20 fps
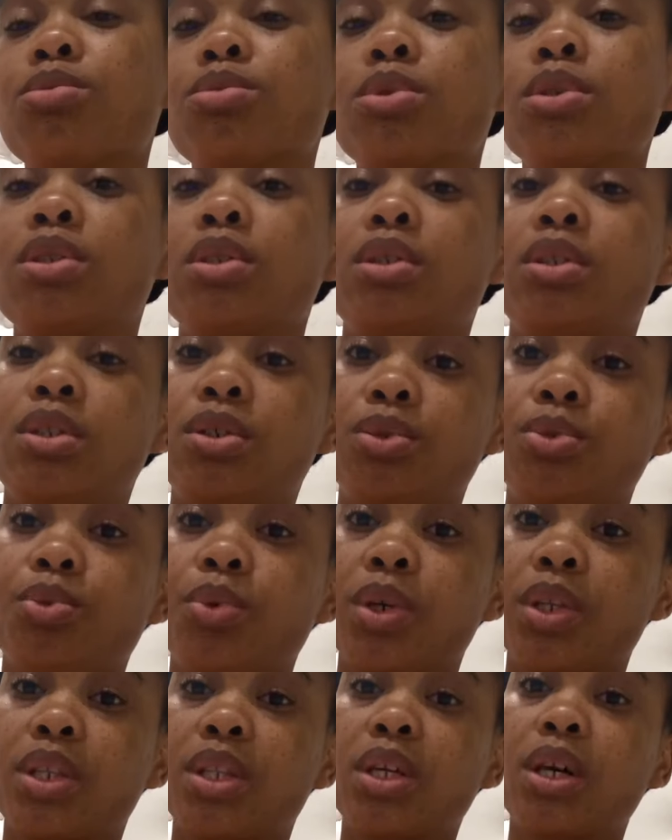to deal
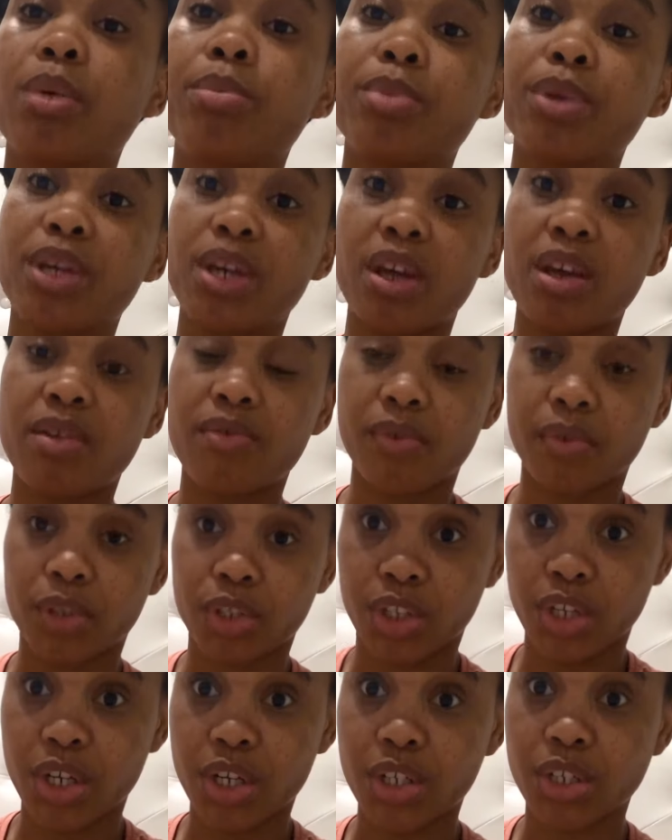with a behavior
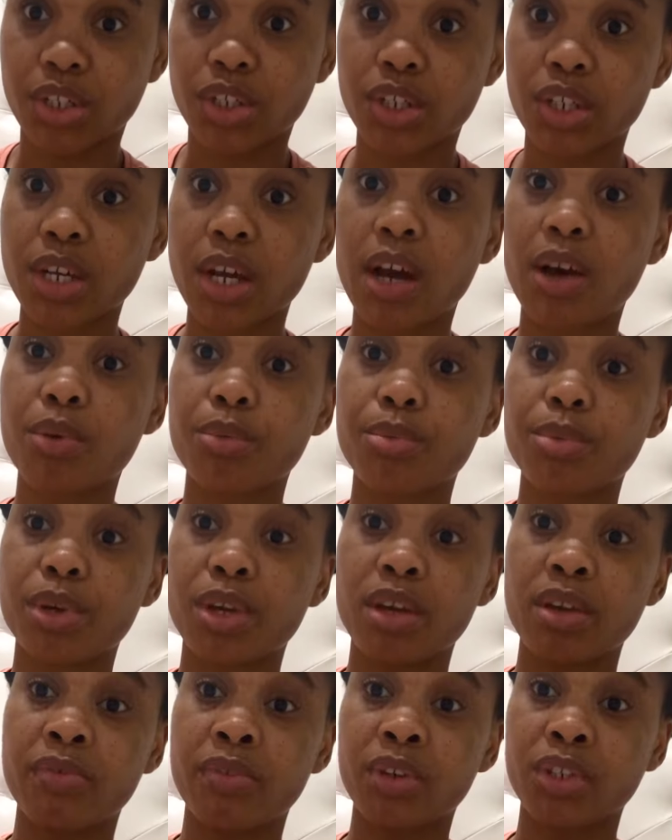change and how
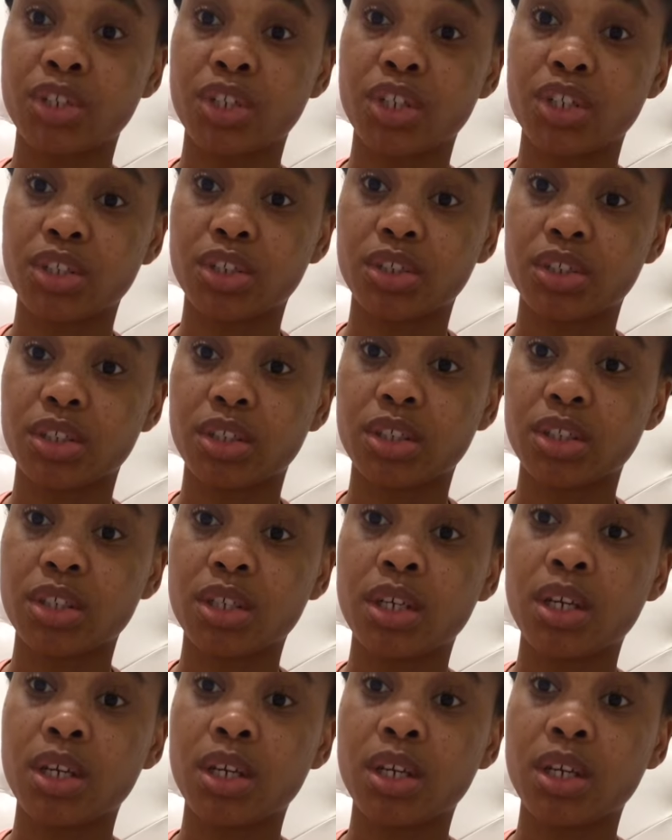behavior changes